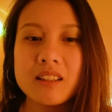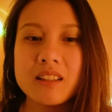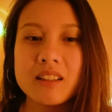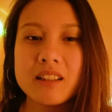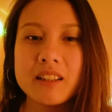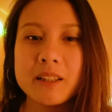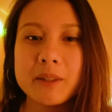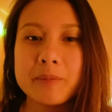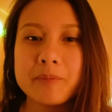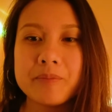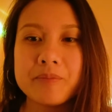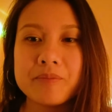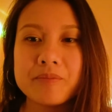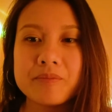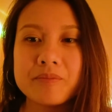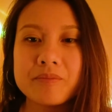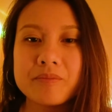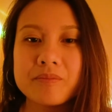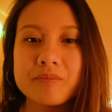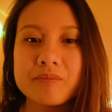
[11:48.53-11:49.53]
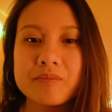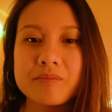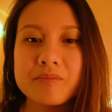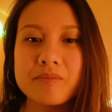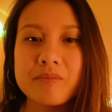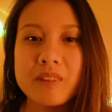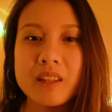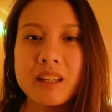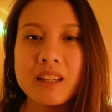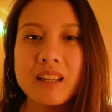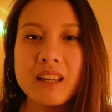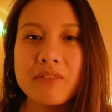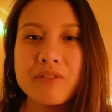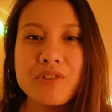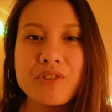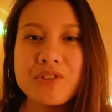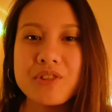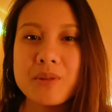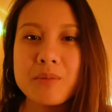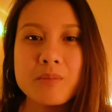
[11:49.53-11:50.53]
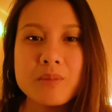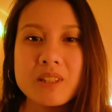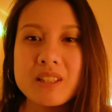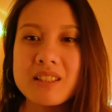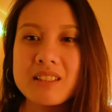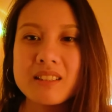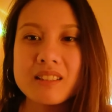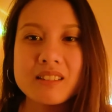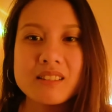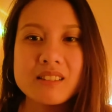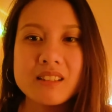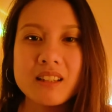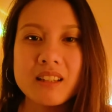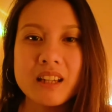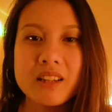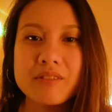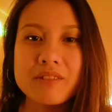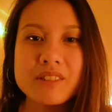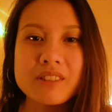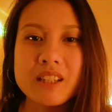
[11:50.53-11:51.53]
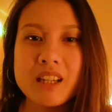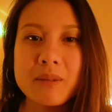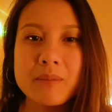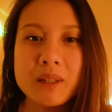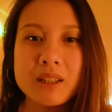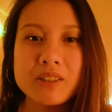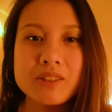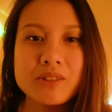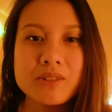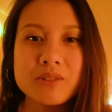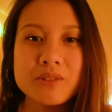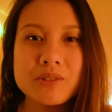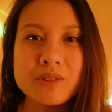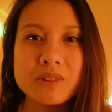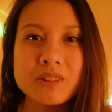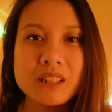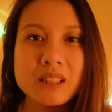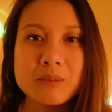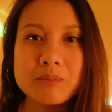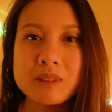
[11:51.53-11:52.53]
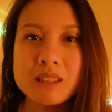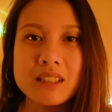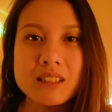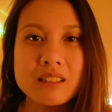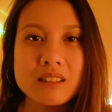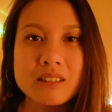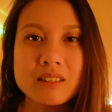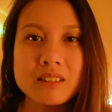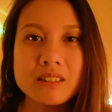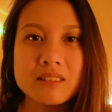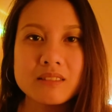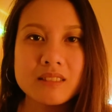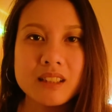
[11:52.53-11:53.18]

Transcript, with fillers: Um, and for some reason, it's like every time I do D M T,